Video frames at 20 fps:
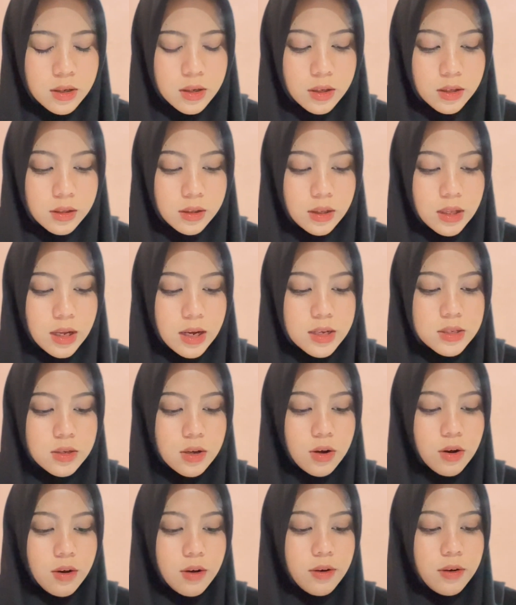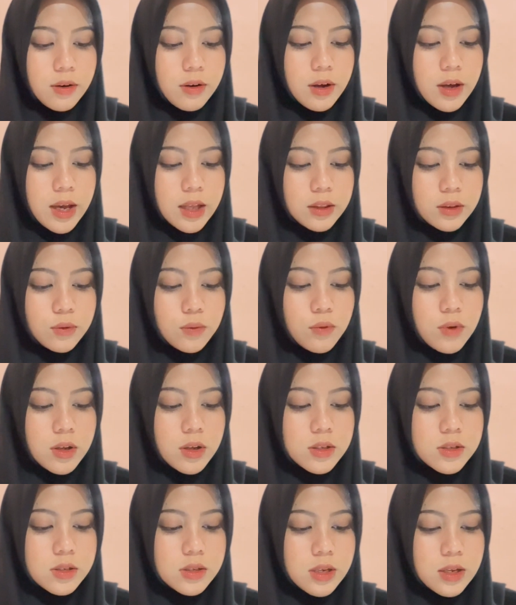class or at
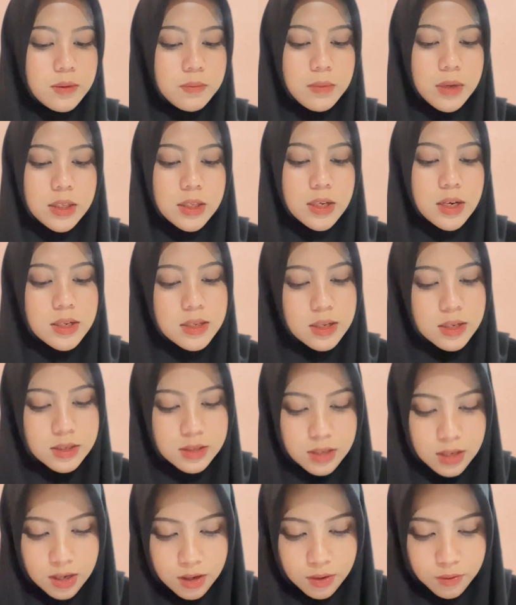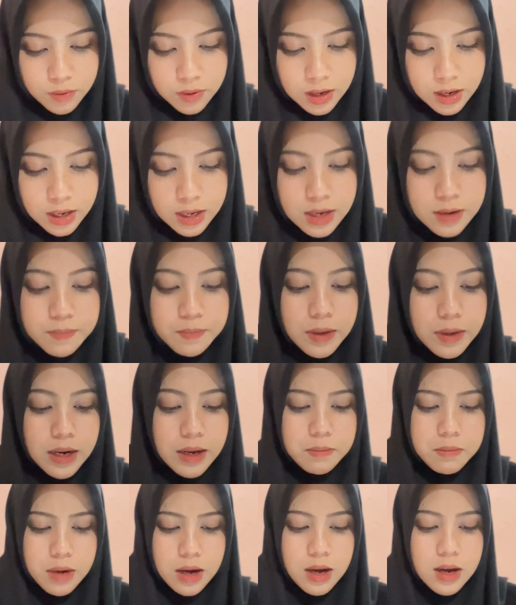one state Madrasah Sanawiyah in
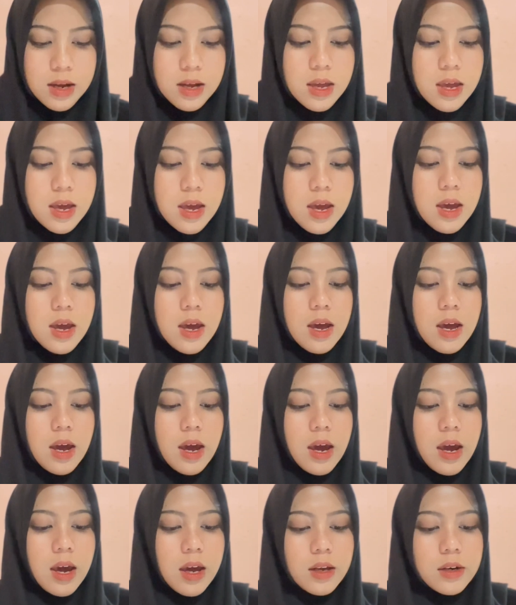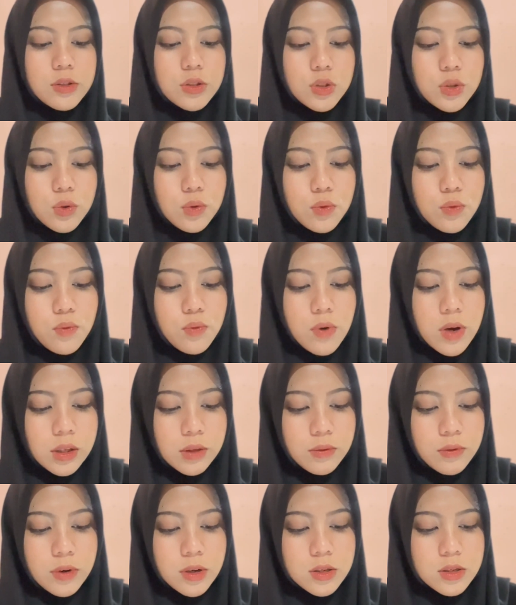Palembang? And 2.
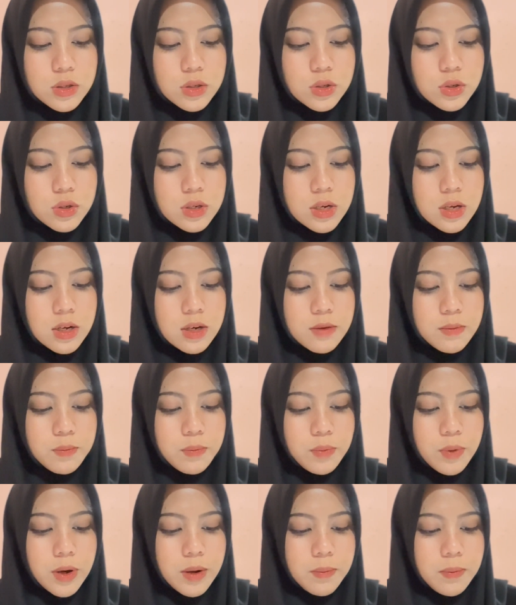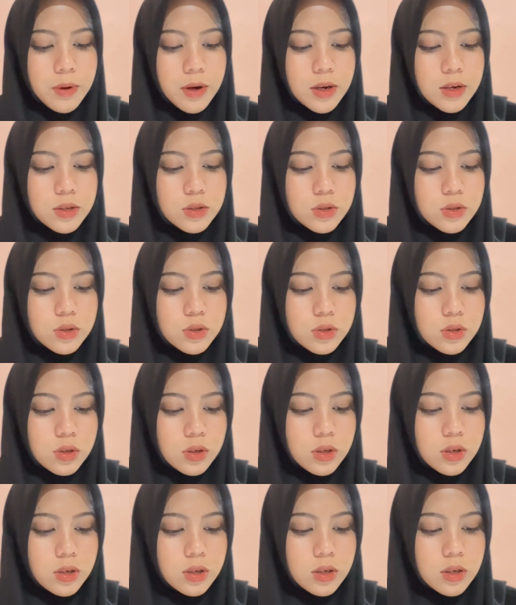What were student
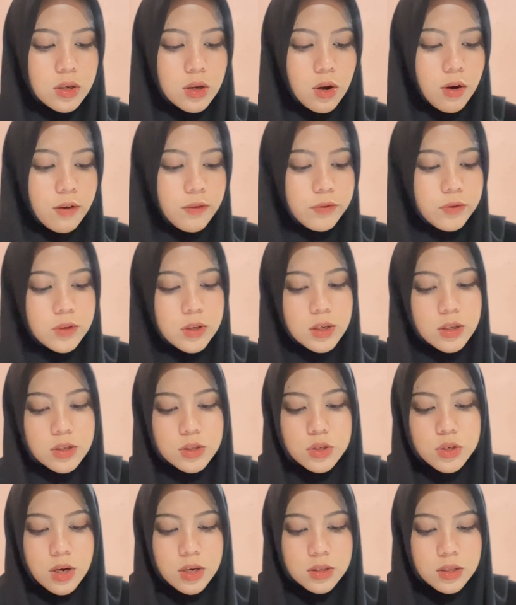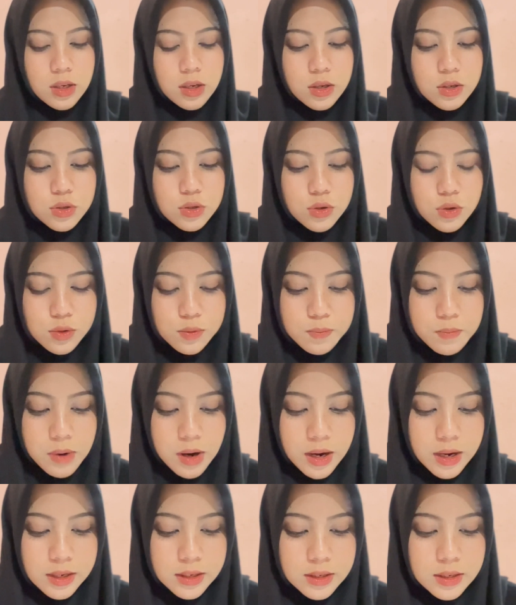preparation of the strategies used
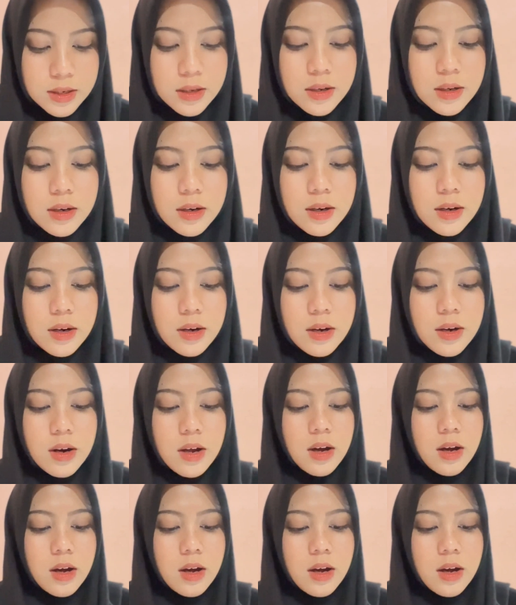by the